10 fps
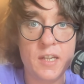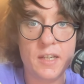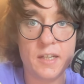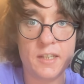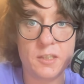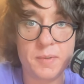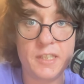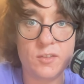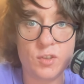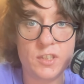It
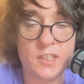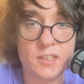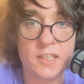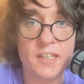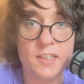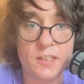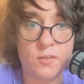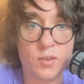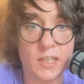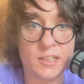seems, yes, just a
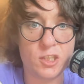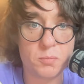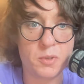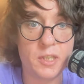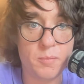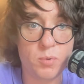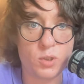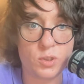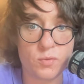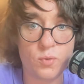function that takes
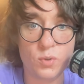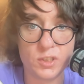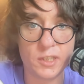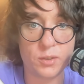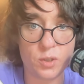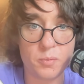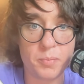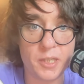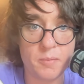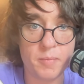any object,
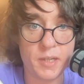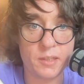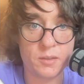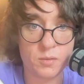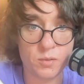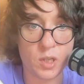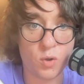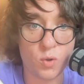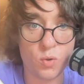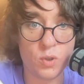but actually
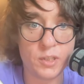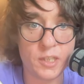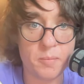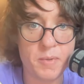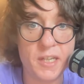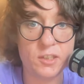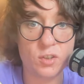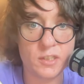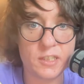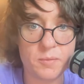it's not that simple.
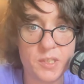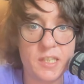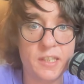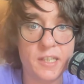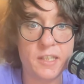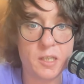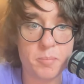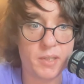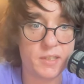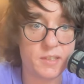In
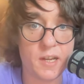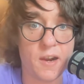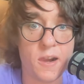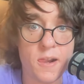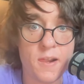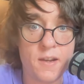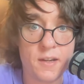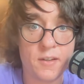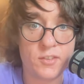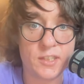set state,
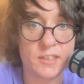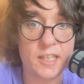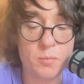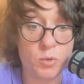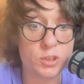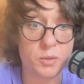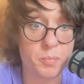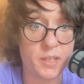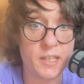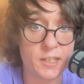you can pass not
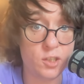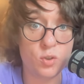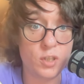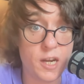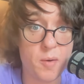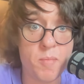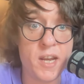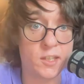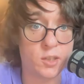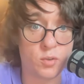only an object
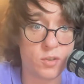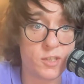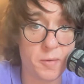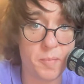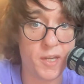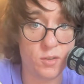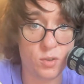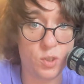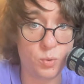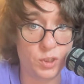that will replace the
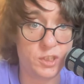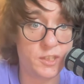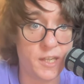current state.